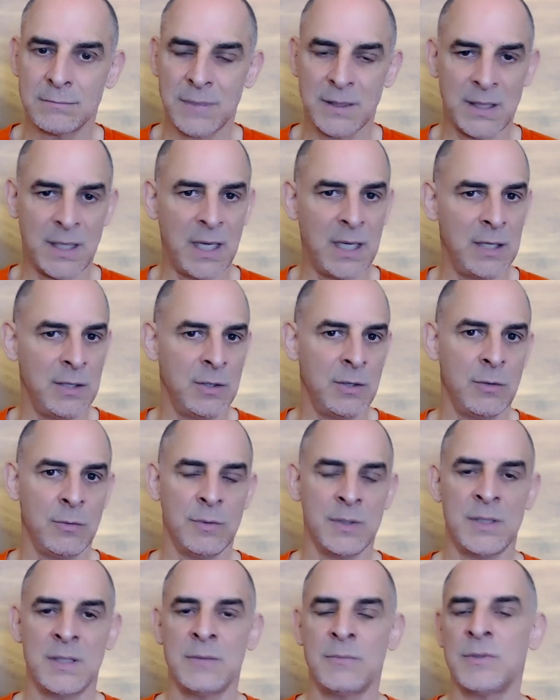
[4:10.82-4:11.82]
But hey, no,
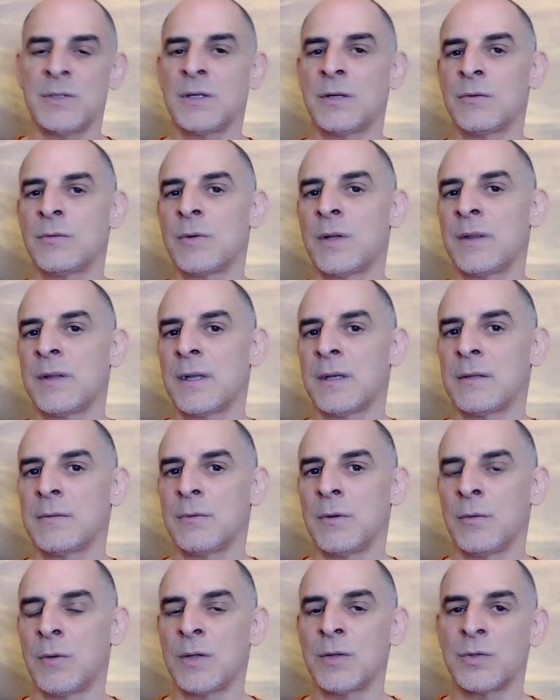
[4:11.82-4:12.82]
we don't want that.
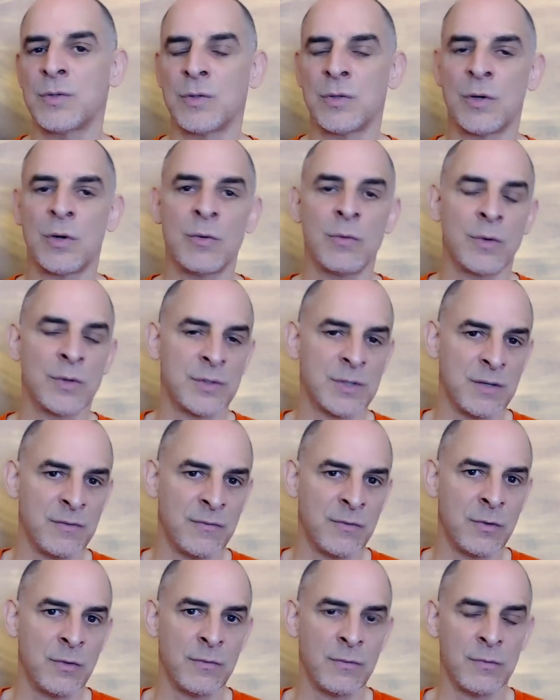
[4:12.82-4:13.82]
We want to grow, want to
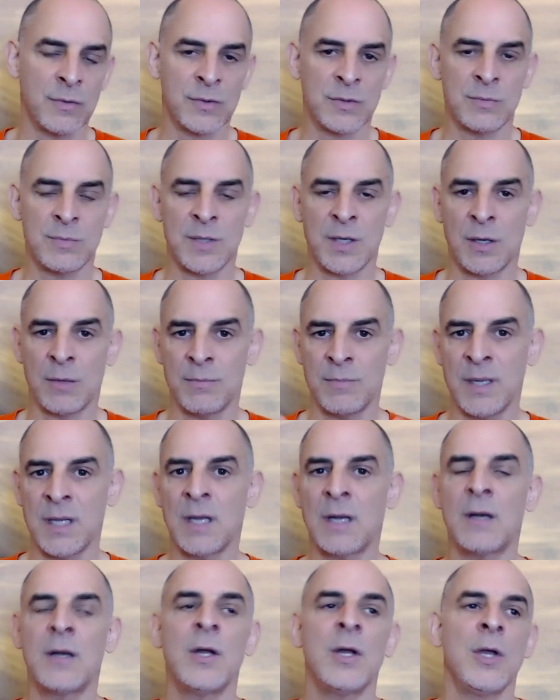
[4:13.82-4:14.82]
evolve, want to become
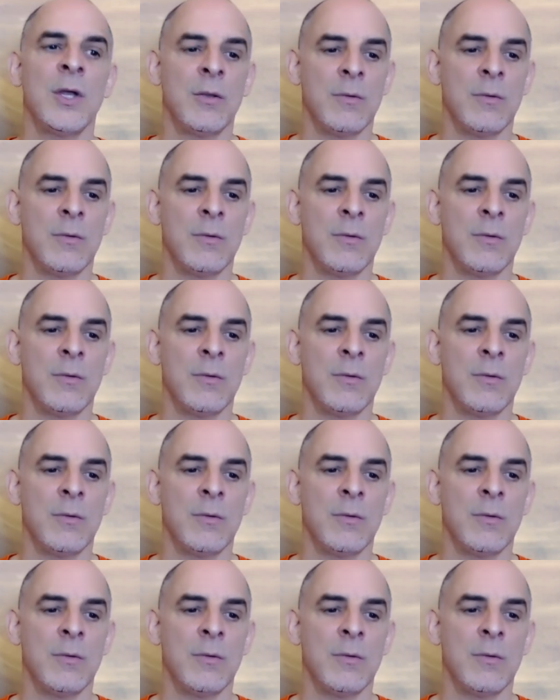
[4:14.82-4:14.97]
bigger,